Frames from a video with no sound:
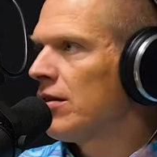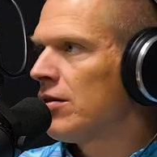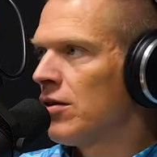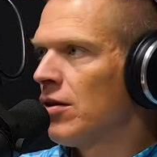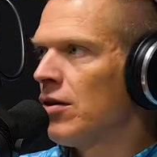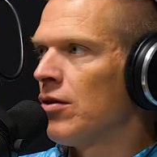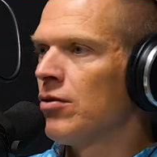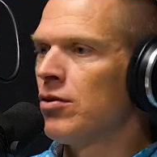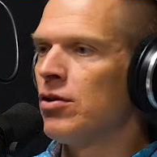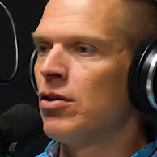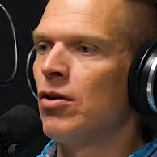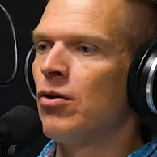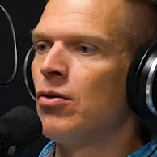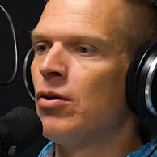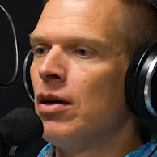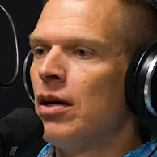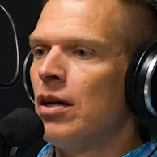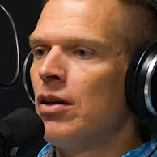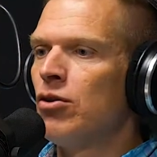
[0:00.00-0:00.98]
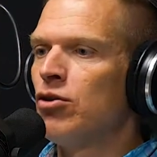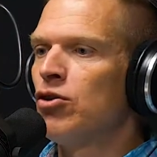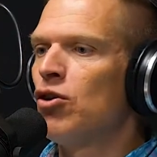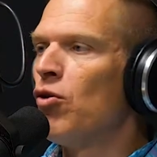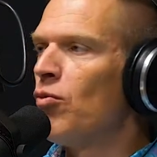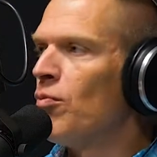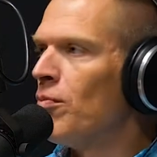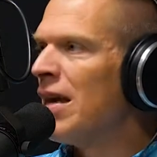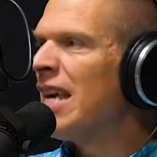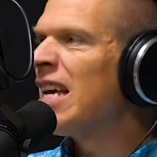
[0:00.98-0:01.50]
Mm-hmm. So there's
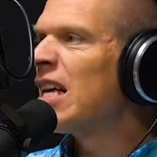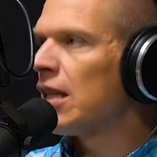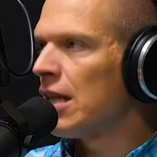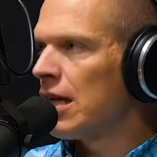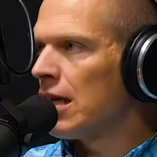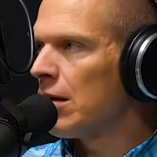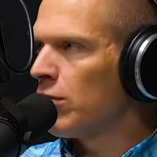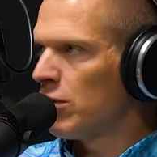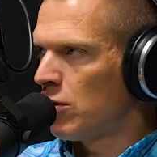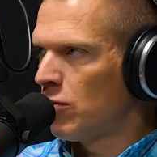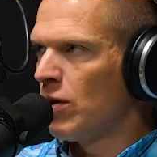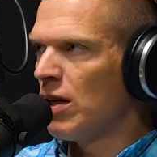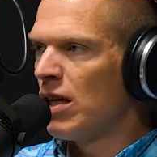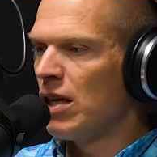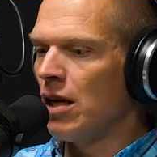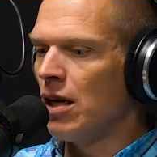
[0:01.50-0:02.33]
no mingling between